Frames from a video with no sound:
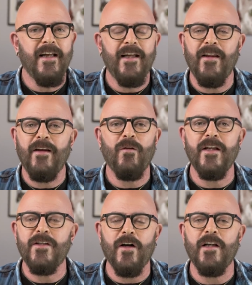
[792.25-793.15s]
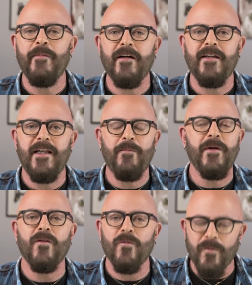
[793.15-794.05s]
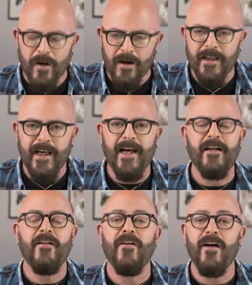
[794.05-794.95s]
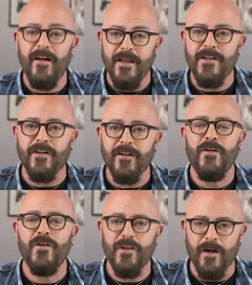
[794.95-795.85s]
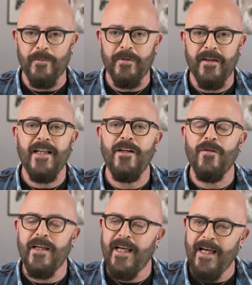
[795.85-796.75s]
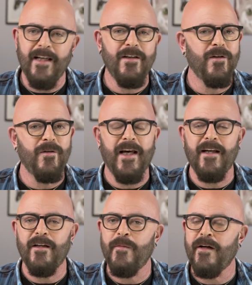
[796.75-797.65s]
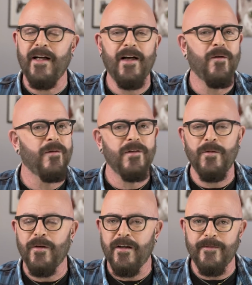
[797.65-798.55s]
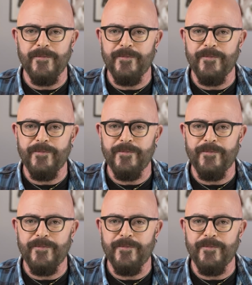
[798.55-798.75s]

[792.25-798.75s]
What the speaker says: It's all about keeping the raw cat, the hunter, sharp. And you can do that no matter how old you are.